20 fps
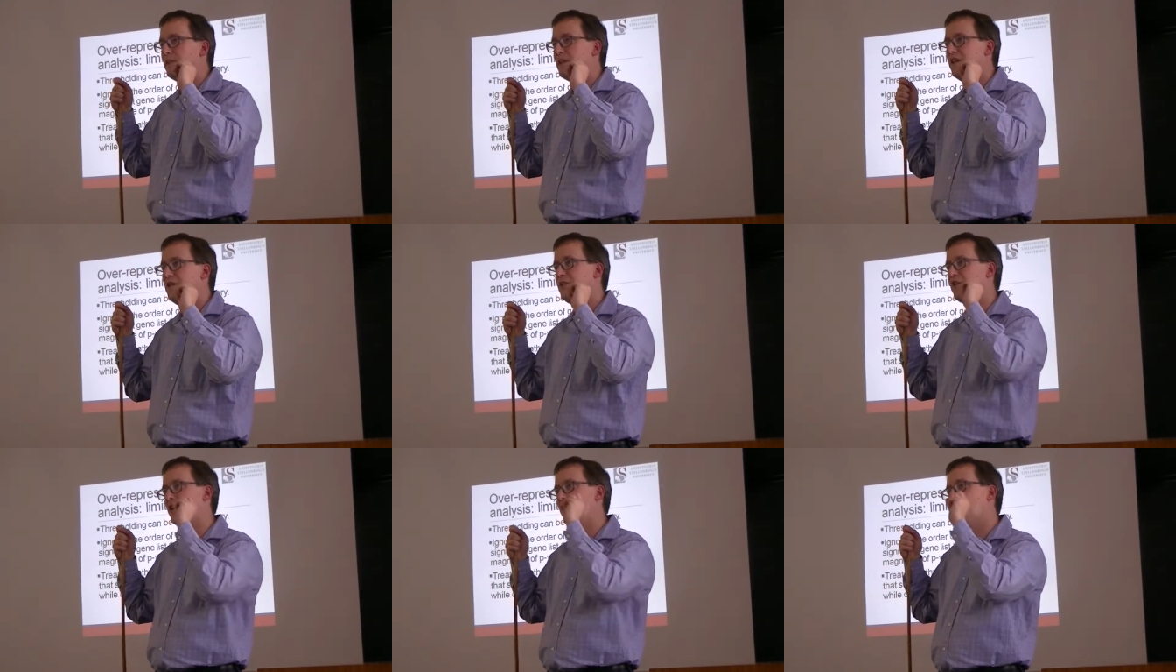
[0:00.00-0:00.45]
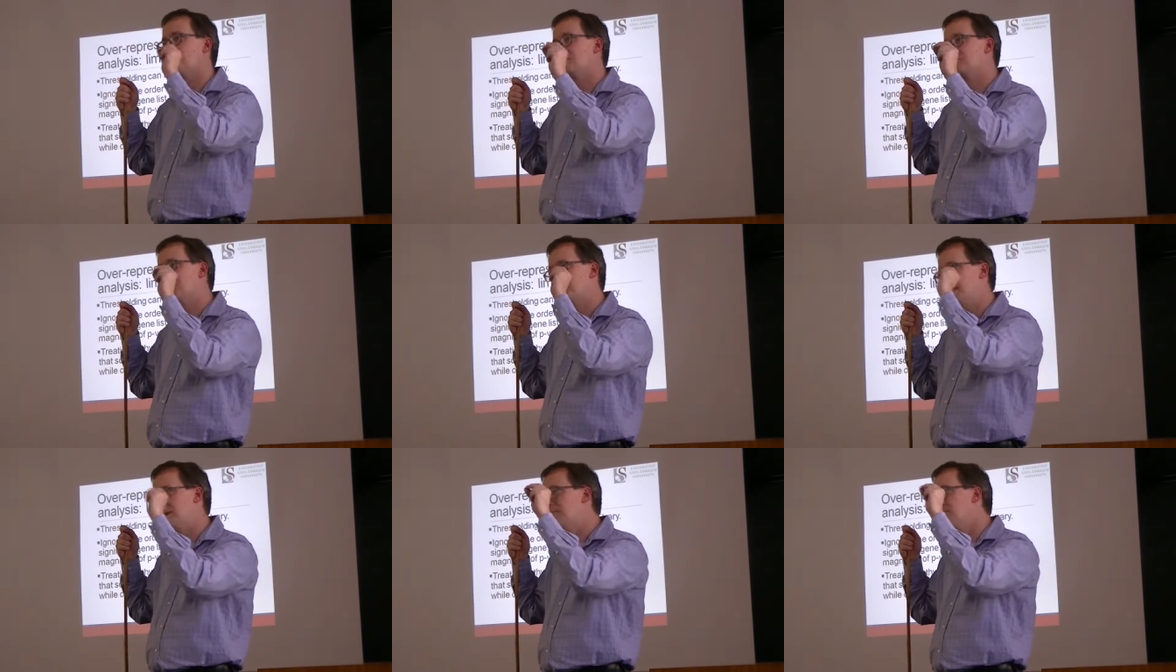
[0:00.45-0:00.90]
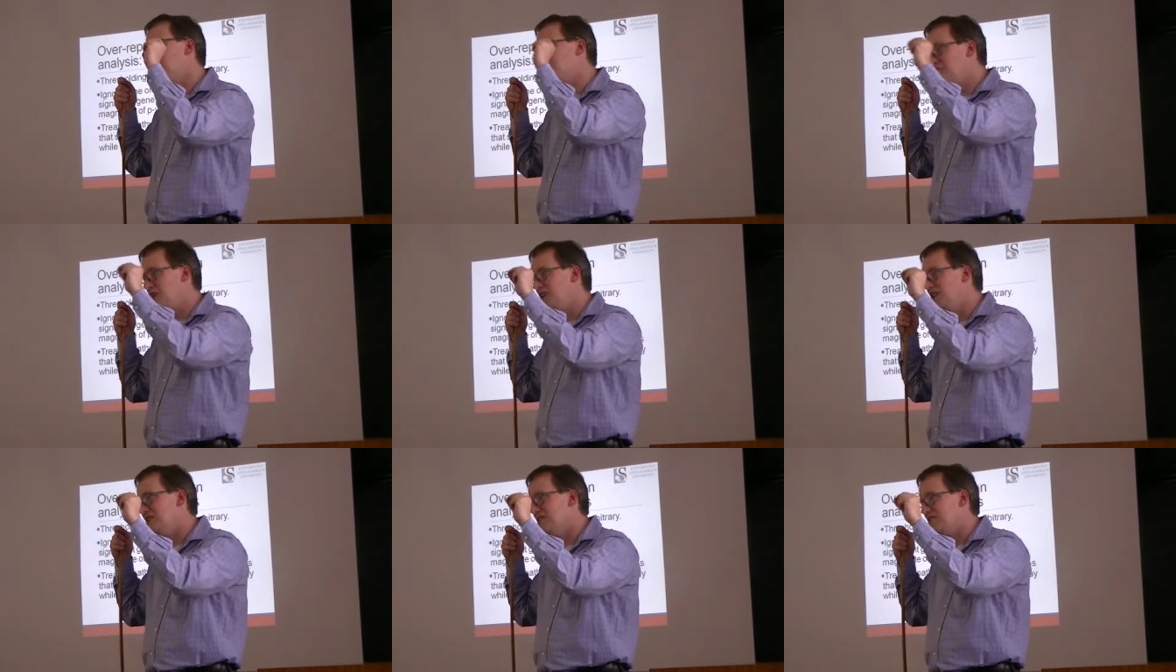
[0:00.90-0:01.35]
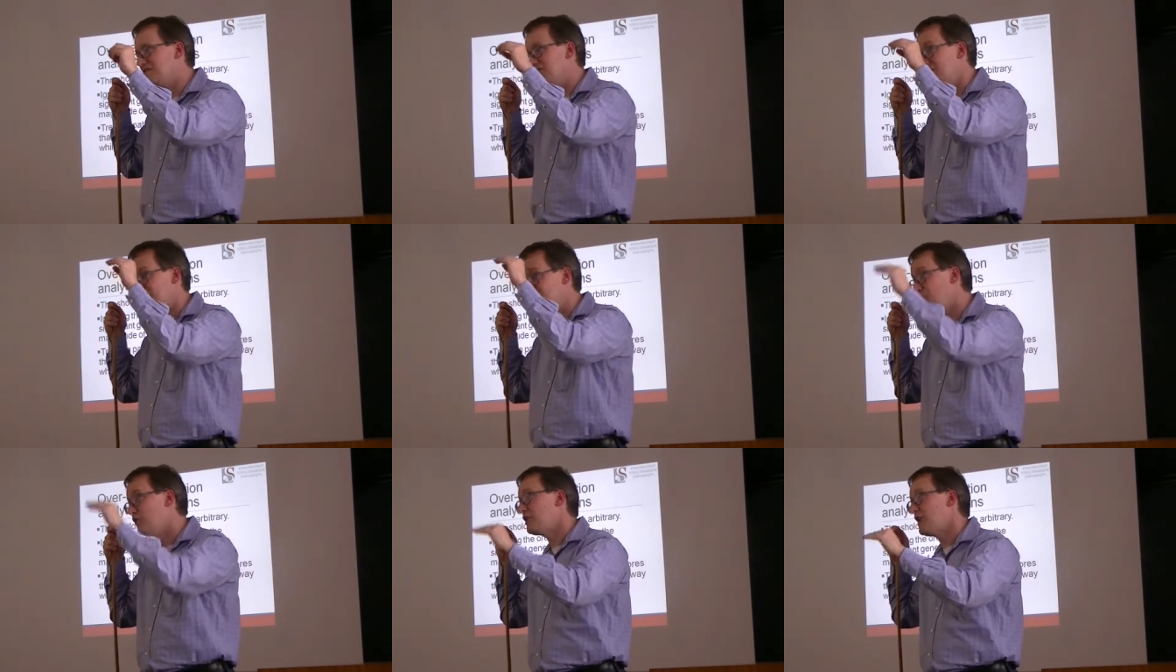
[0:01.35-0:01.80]
There are some genes
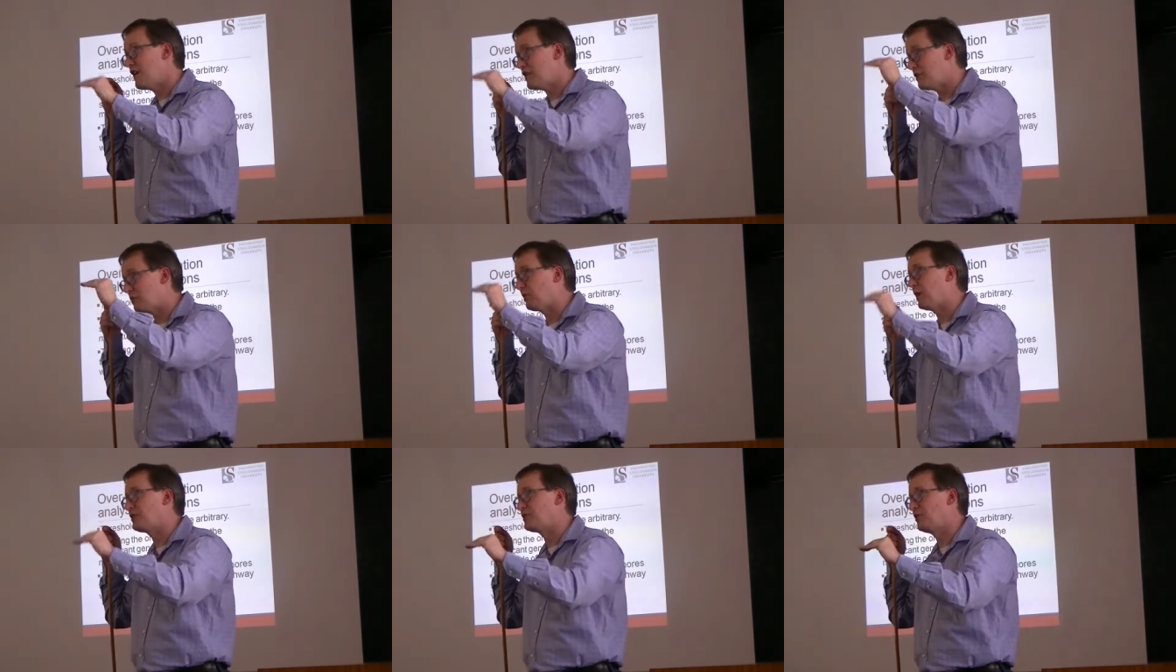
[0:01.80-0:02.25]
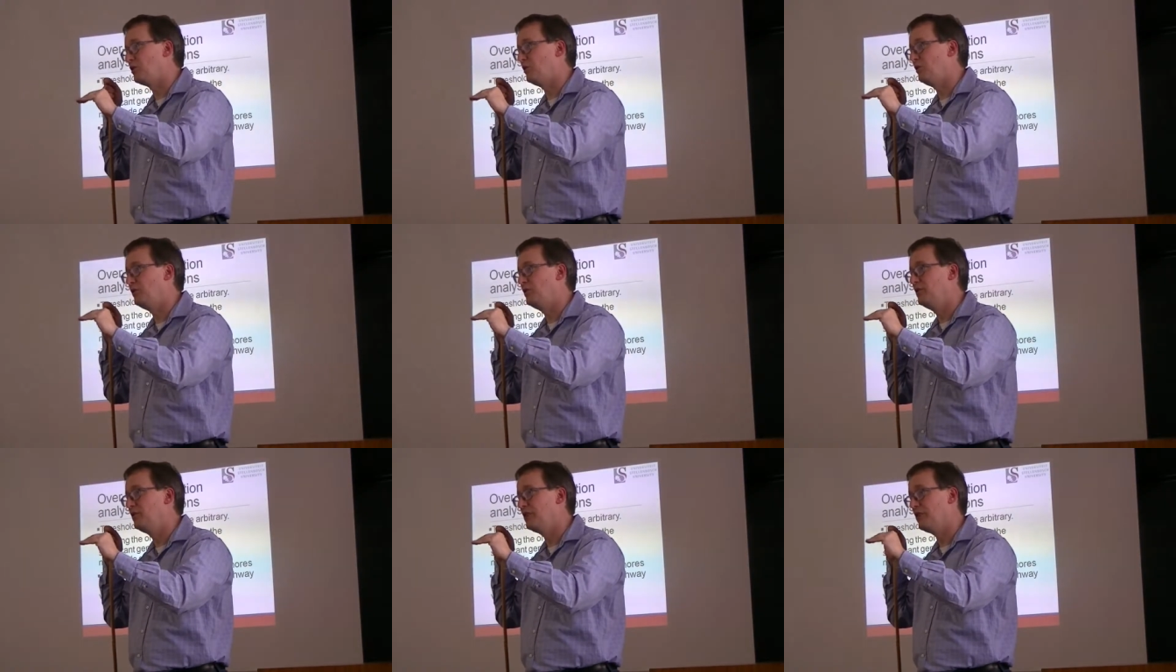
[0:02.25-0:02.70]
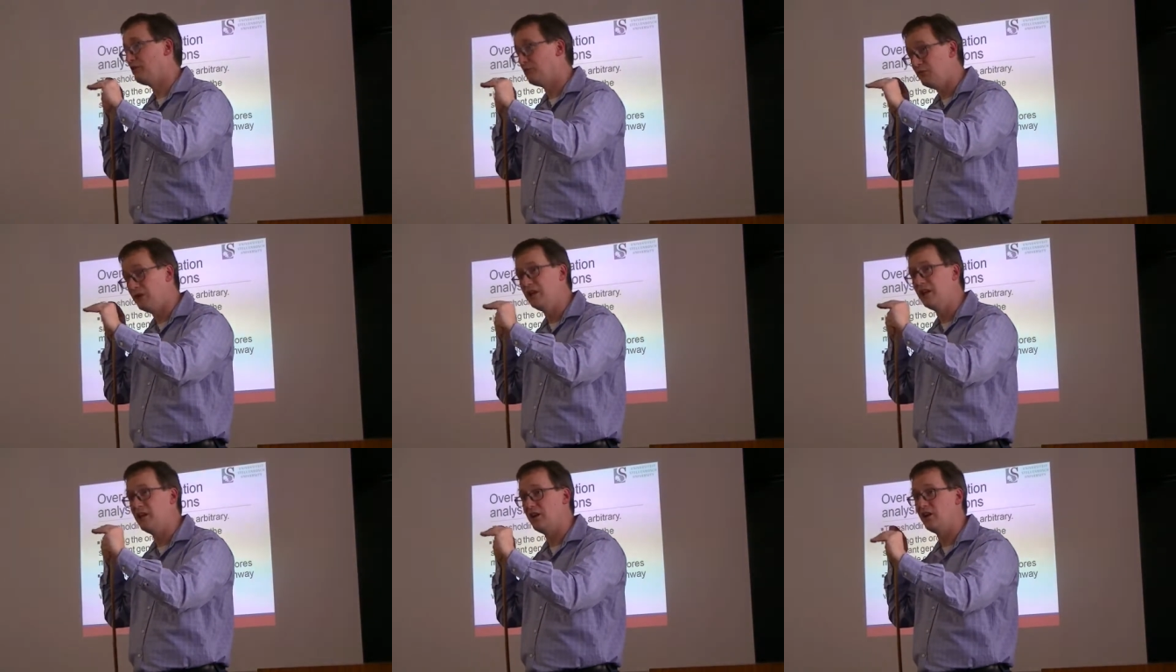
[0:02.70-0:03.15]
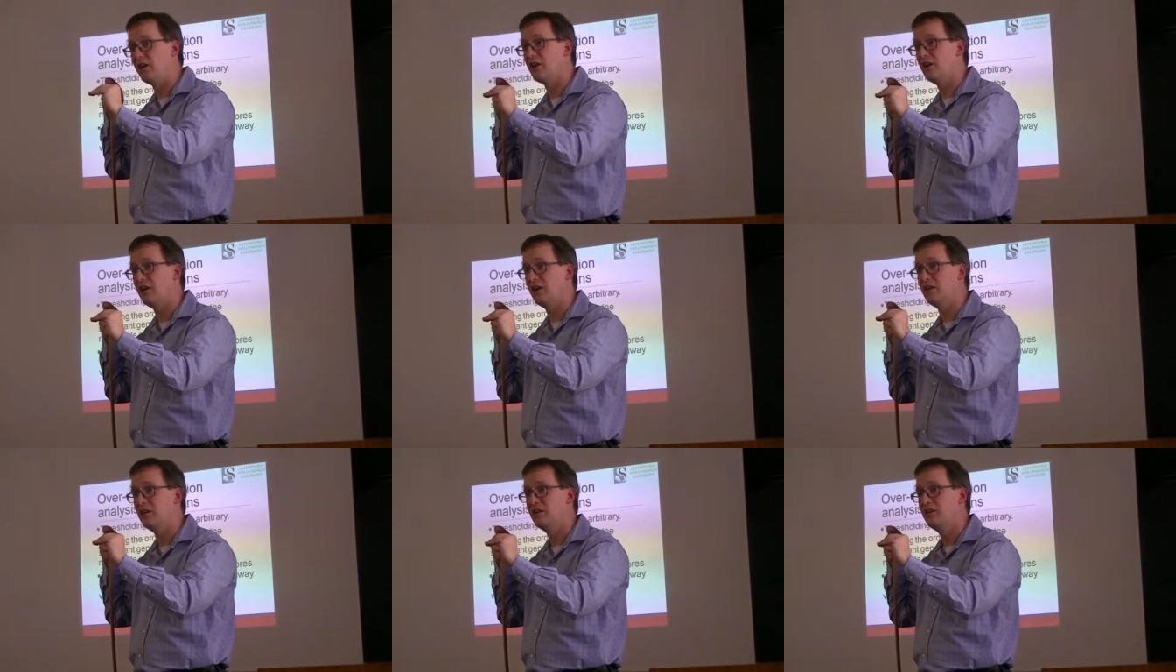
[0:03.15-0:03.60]
near that threshold that really
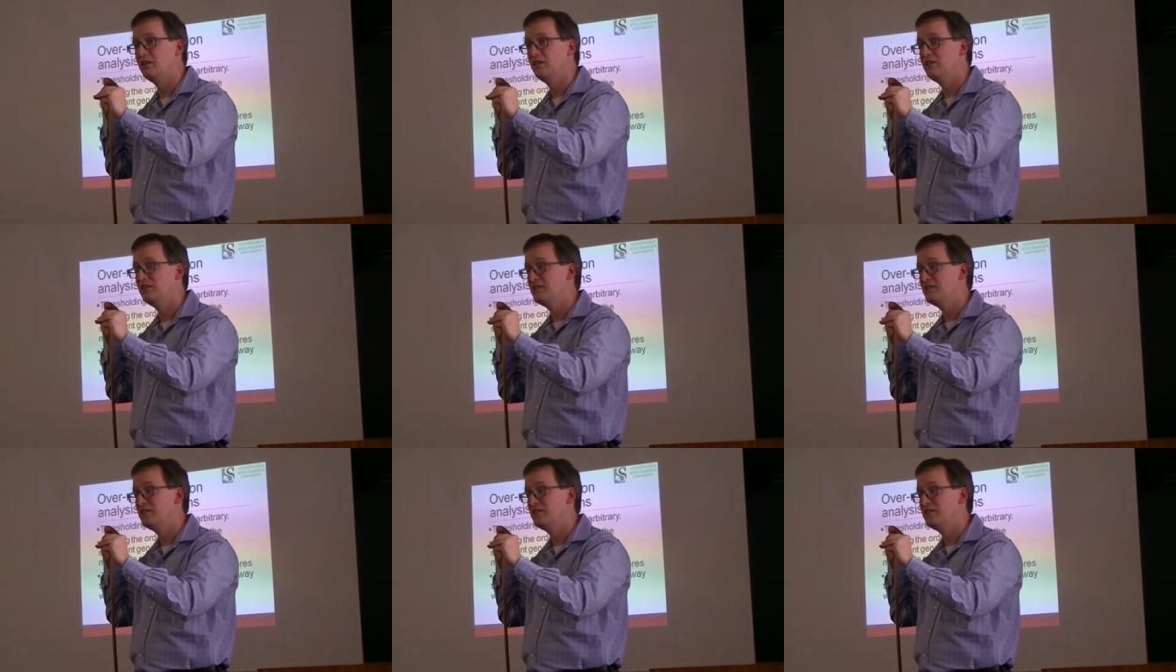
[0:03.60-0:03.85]
are,